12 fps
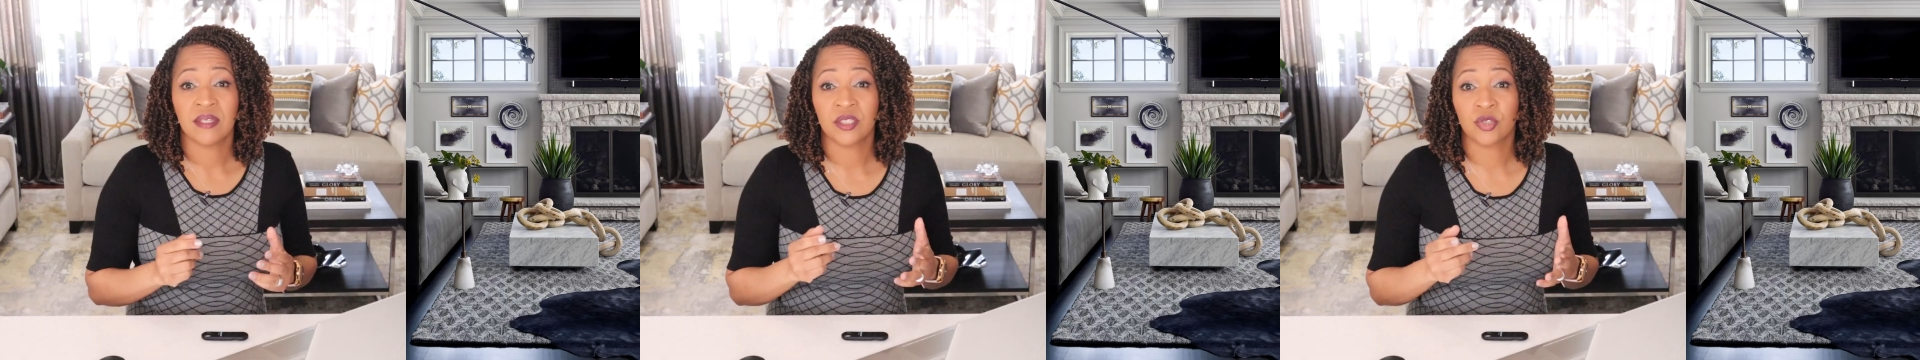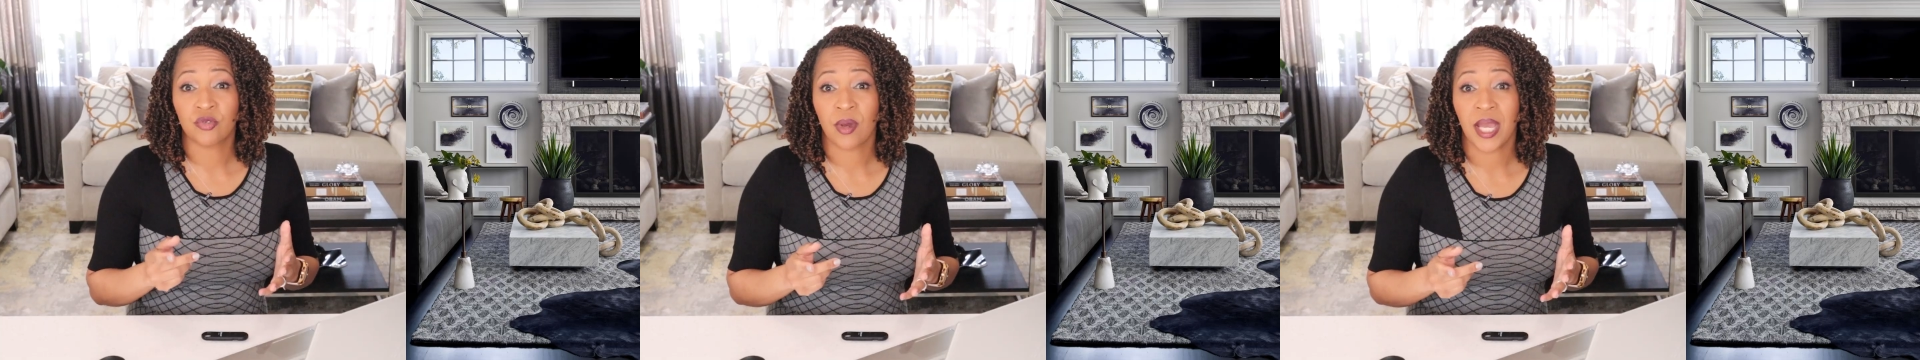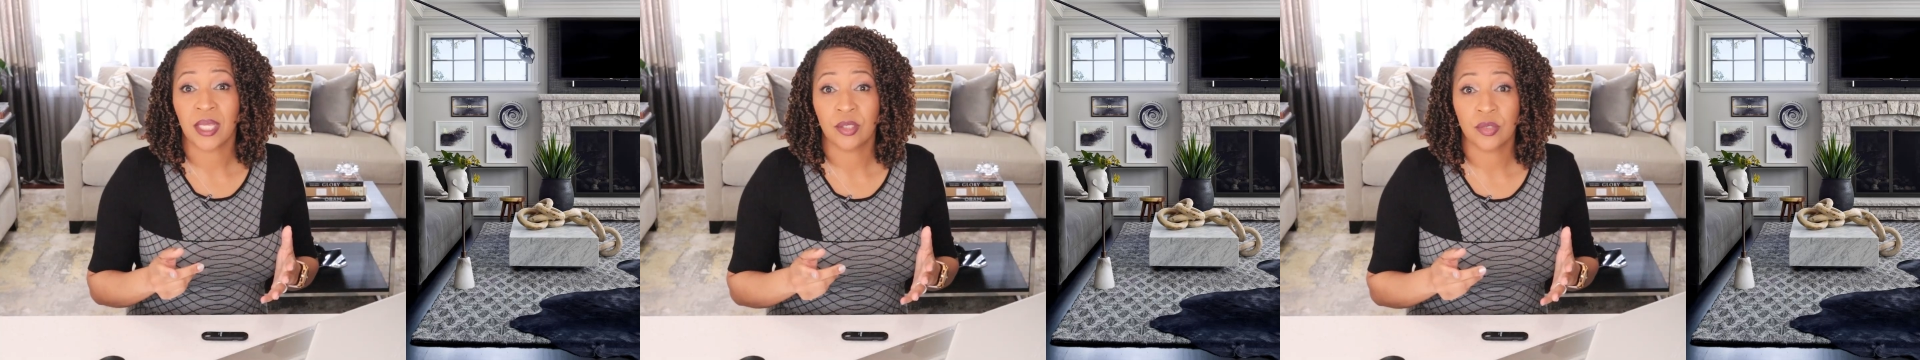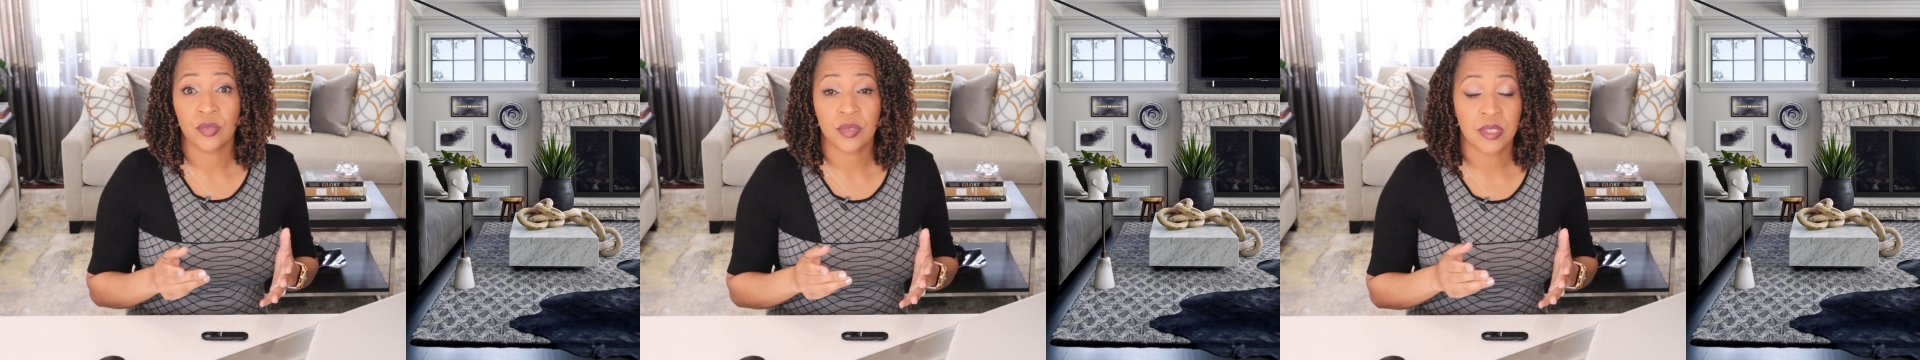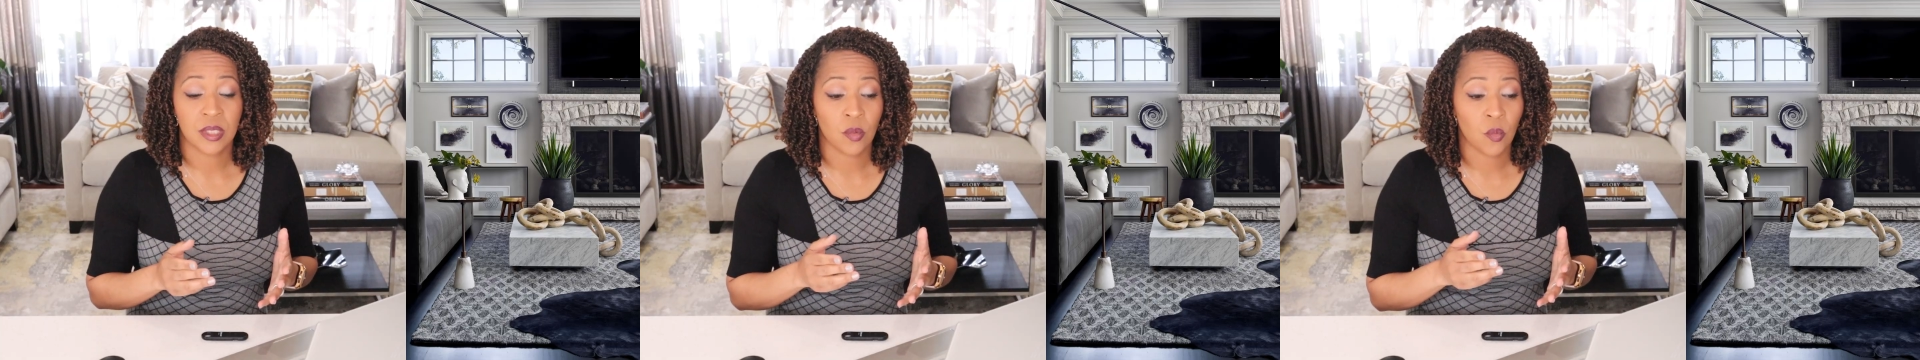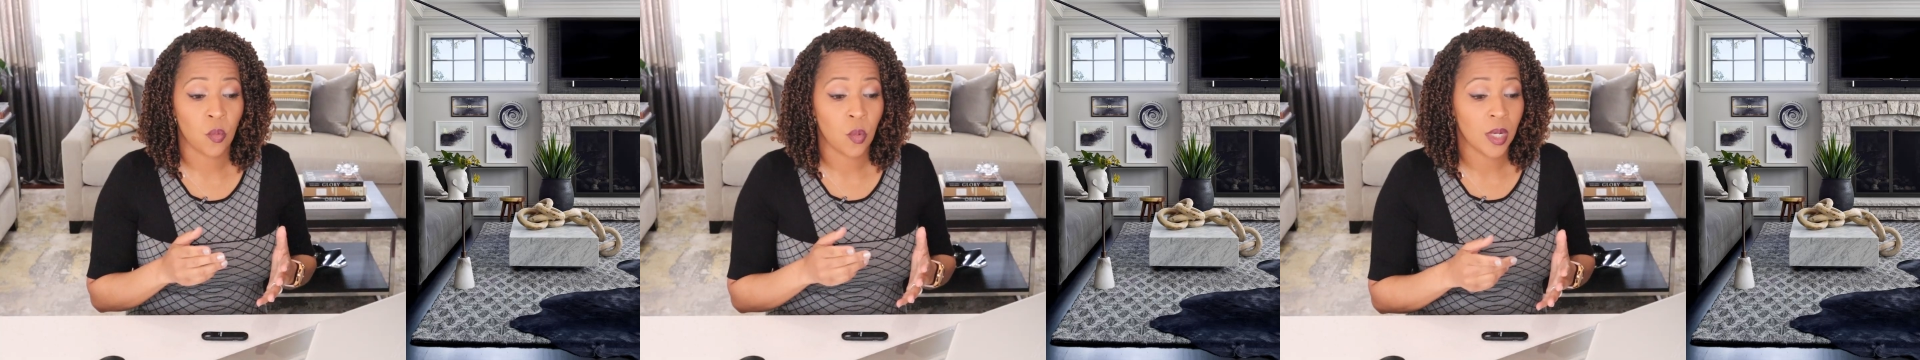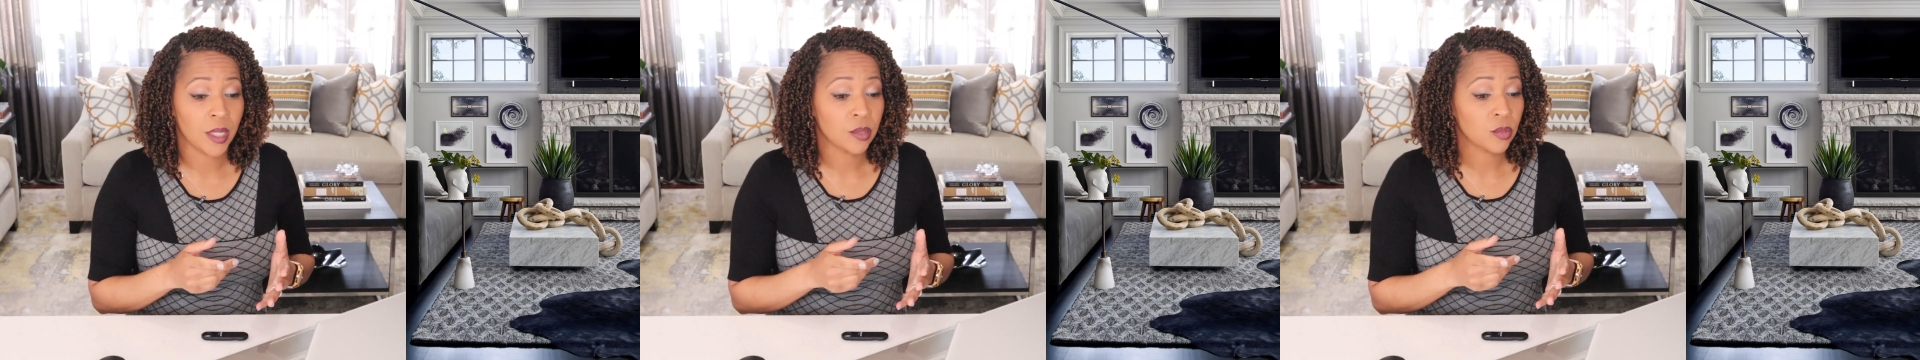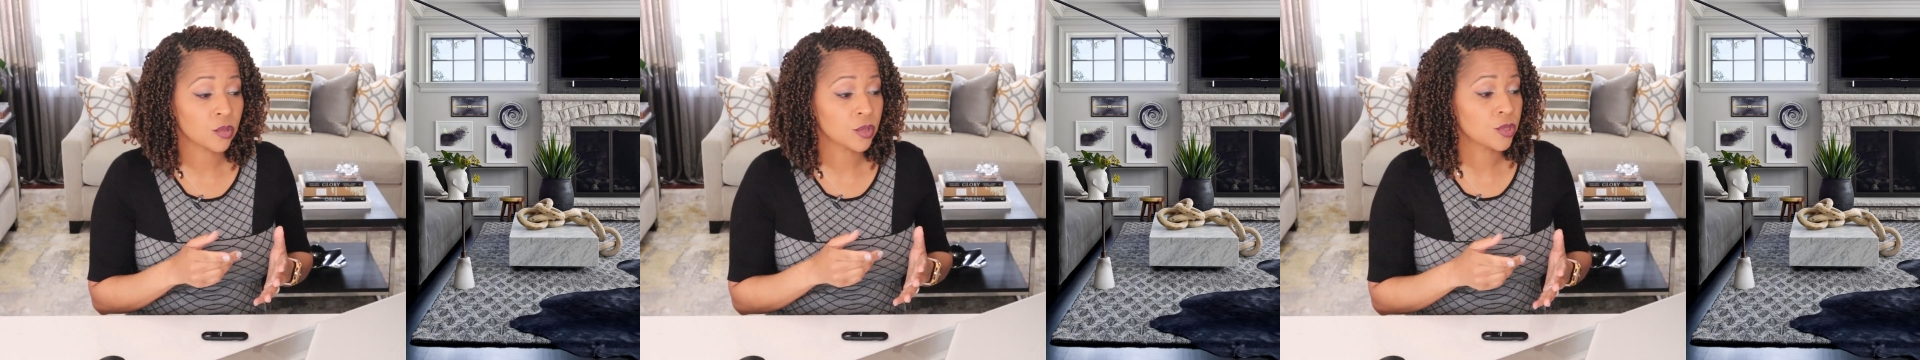Then try using
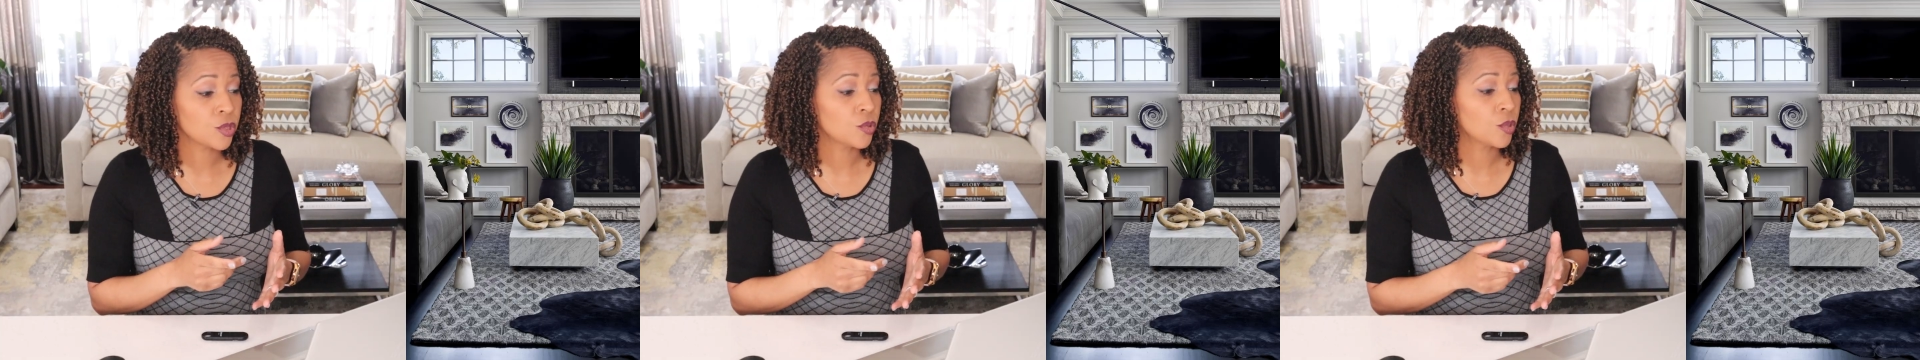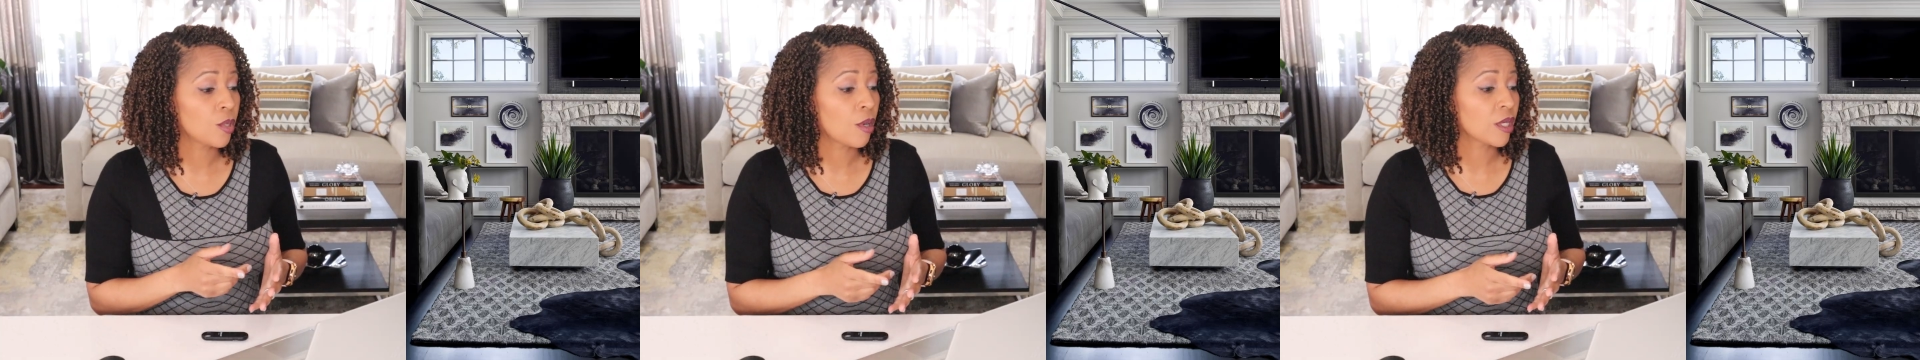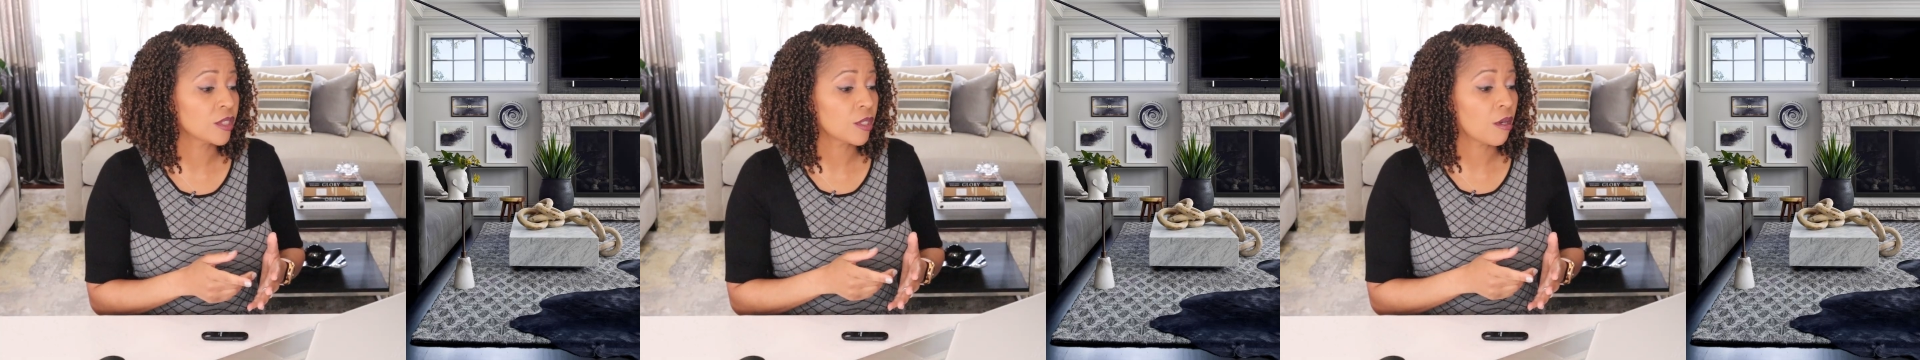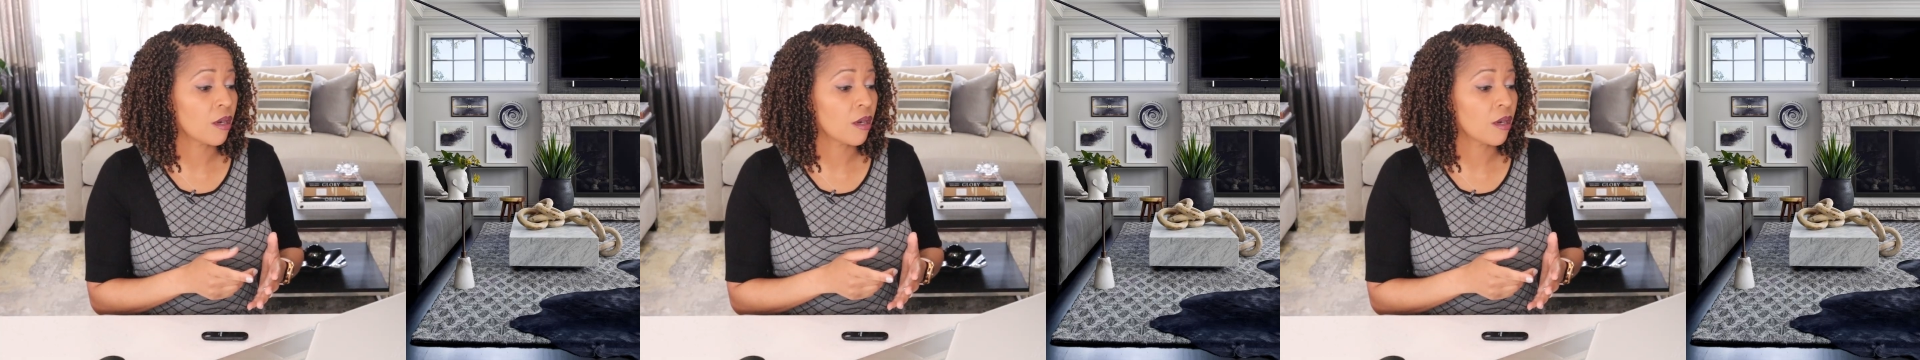1 or 2 large